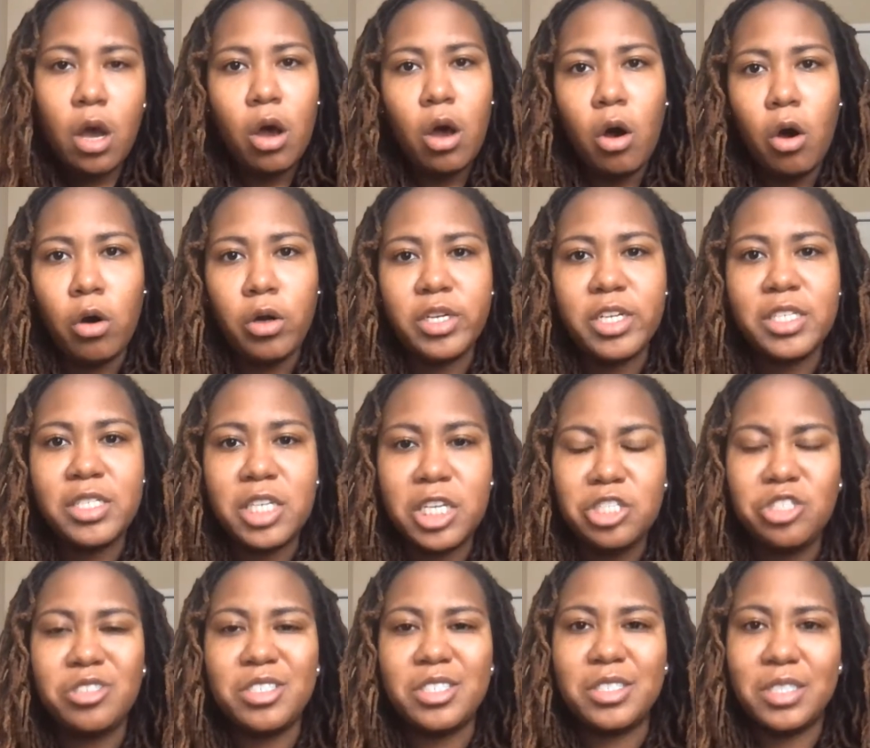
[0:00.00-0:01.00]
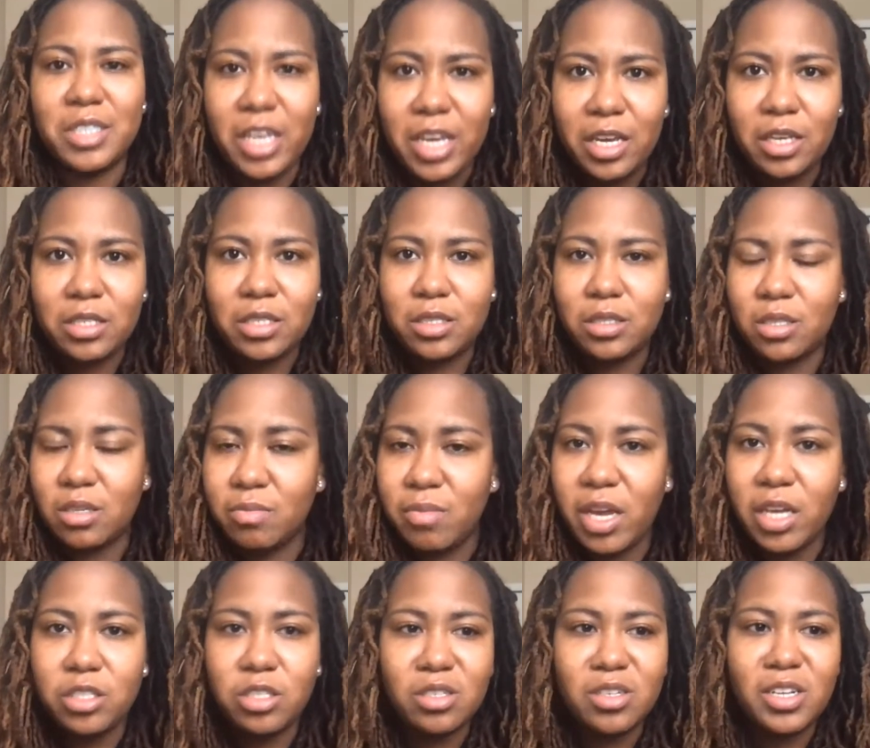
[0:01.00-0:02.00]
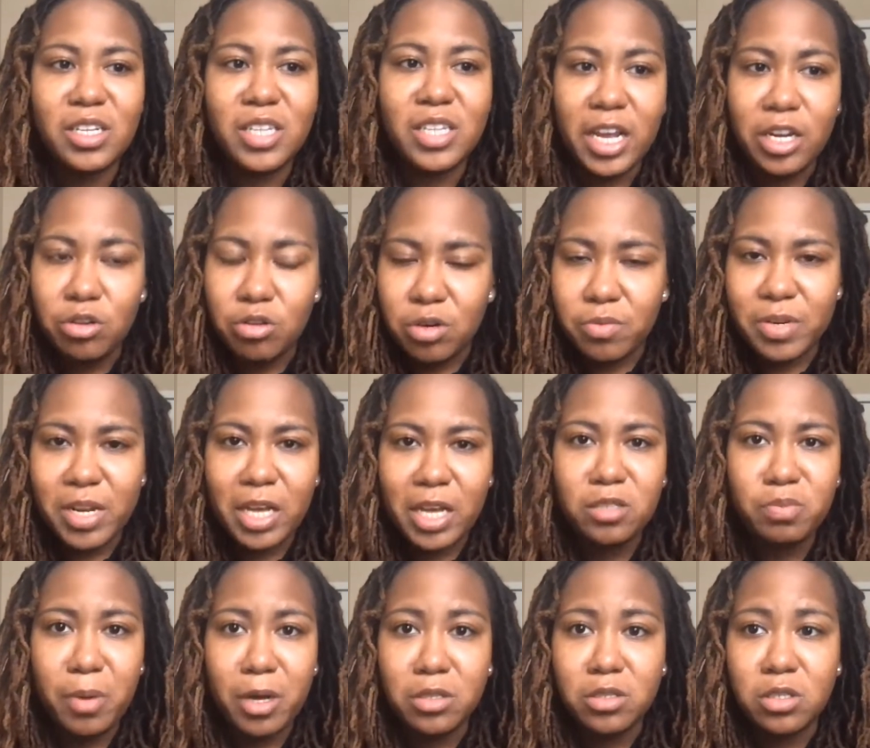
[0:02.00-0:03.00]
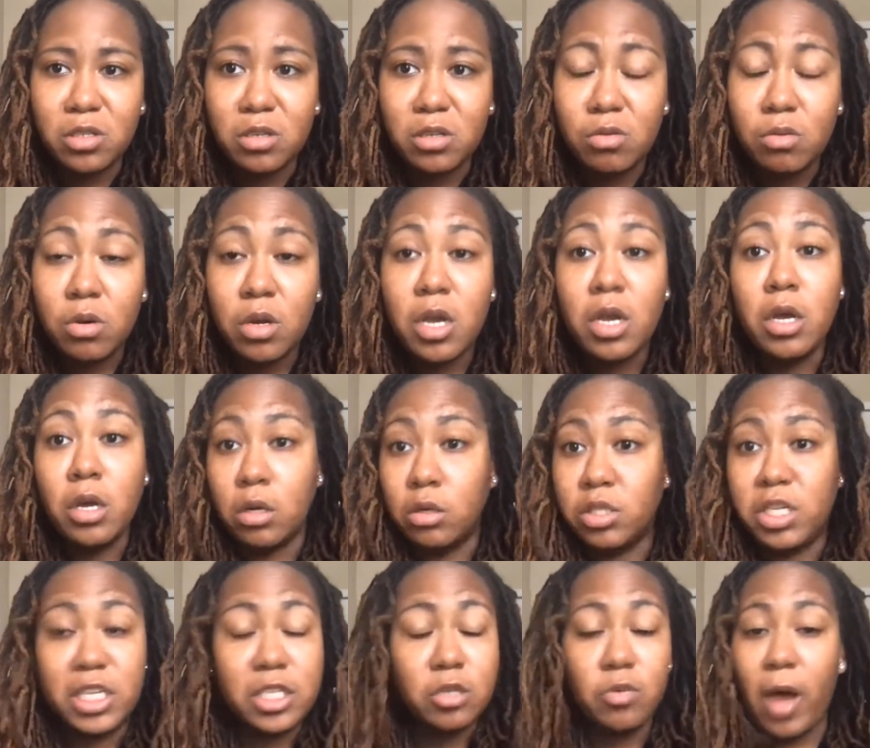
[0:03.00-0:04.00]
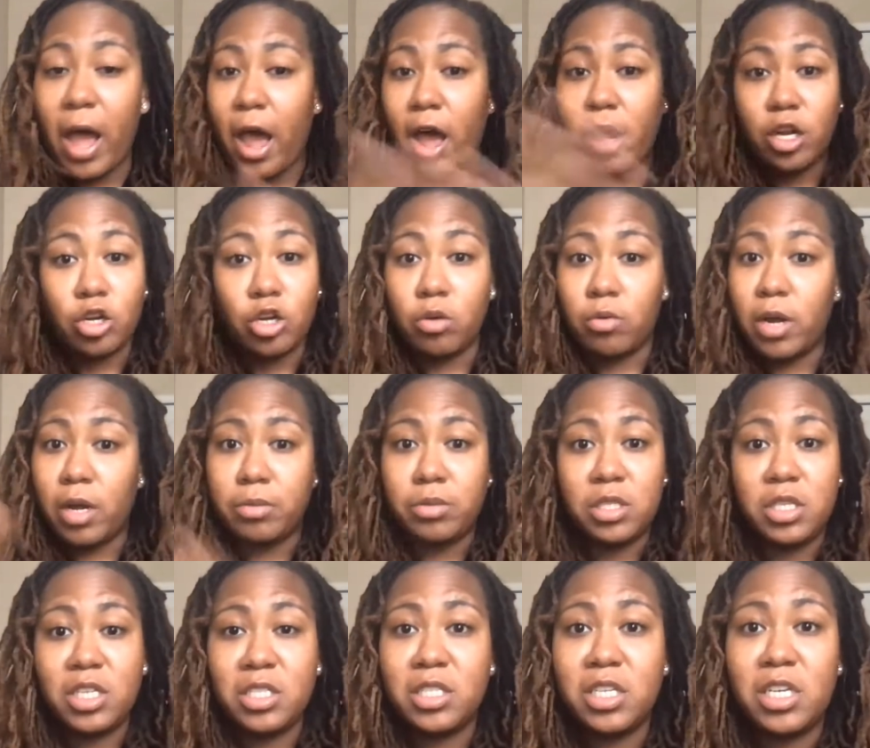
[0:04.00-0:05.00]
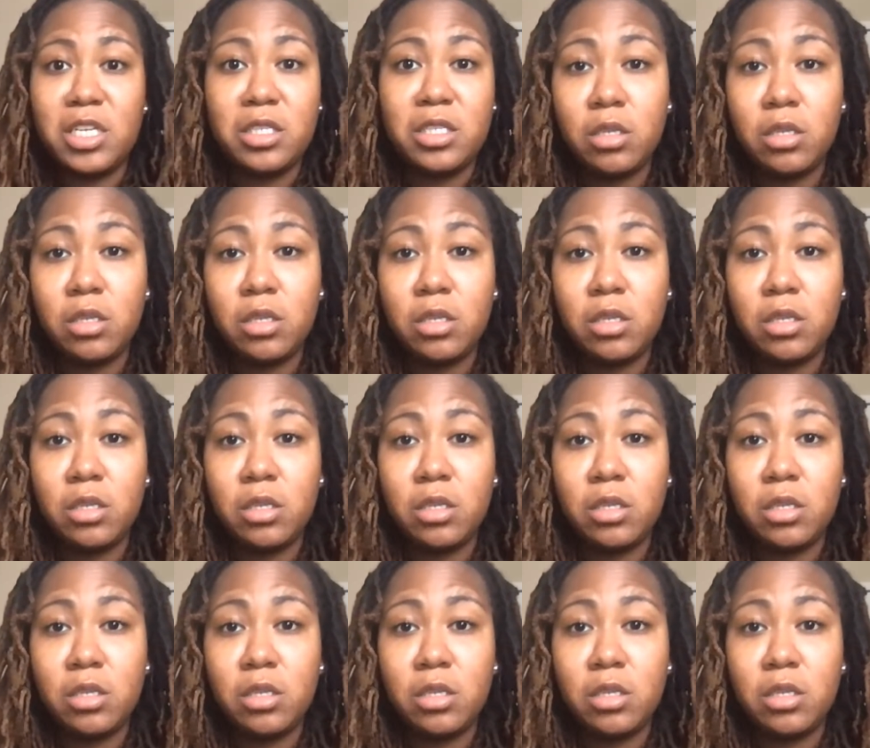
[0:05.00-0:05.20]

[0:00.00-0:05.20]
on the district's necks to make sure that they doing what they're supposed to do, this is why all the corruption exists.